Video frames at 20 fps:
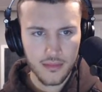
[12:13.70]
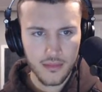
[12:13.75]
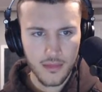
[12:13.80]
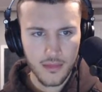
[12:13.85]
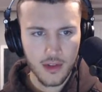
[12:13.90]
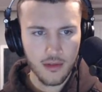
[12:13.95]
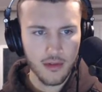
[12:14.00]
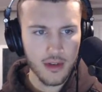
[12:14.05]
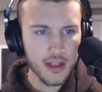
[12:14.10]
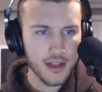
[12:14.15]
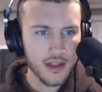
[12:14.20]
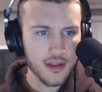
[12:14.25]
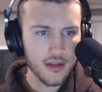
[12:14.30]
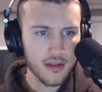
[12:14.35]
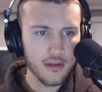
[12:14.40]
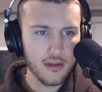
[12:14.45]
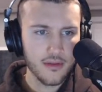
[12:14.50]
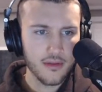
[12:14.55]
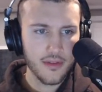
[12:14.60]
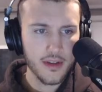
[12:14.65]

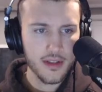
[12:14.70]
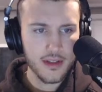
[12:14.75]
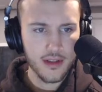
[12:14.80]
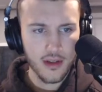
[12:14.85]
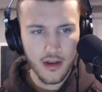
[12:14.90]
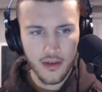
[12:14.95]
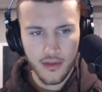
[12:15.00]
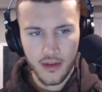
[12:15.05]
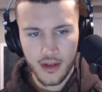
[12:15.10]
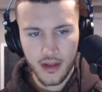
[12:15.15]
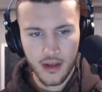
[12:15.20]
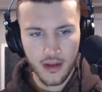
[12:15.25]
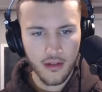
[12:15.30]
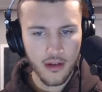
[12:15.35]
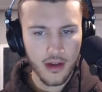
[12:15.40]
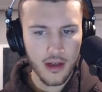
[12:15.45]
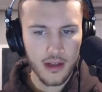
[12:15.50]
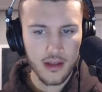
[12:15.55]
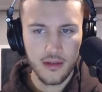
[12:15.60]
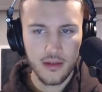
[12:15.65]
3.2, it fits everything,
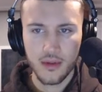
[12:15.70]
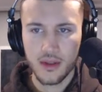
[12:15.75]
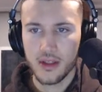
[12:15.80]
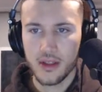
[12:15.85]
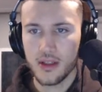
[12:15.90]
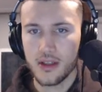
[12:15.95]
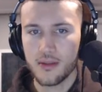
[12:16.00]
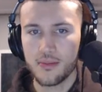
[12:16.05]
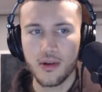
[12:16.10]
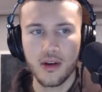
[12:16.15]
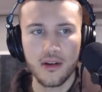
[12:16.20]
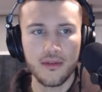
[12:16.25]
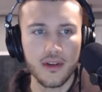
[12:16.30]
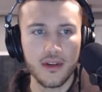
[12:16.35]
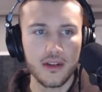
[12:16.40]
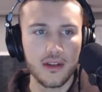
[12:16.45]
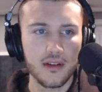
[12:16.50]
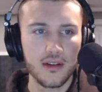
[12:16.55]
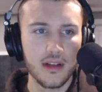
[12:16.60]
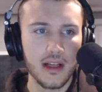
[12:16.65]
right, that we need.
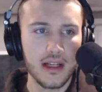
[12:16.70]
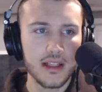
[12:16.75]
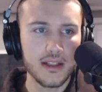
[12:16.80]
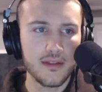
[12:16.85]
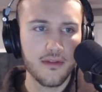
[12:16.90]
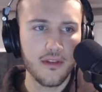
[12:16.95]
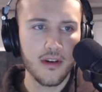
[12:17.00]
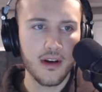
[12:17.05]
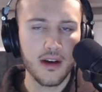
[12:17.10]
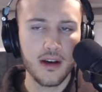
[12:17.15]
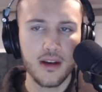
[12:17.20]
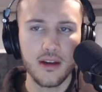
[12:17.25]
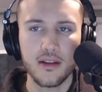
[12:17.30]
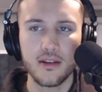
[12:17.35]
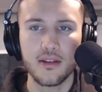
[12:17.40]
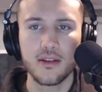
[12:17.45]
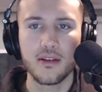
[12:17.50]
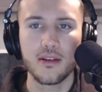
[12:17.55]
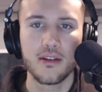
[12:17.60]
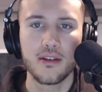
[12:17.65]
Perfect. Let's
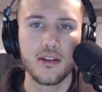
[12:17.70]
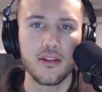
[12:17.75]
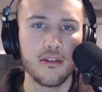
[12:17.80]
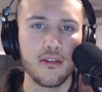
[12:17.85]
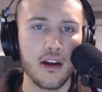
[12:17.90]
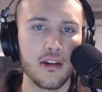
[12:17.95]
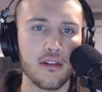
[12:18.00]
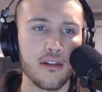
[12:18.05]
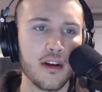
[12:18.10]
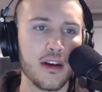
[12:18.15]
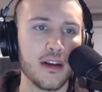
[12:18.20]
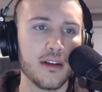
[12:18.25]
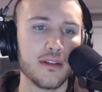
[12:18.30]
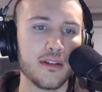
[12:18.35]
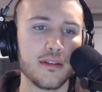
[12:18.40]
find the rent rate.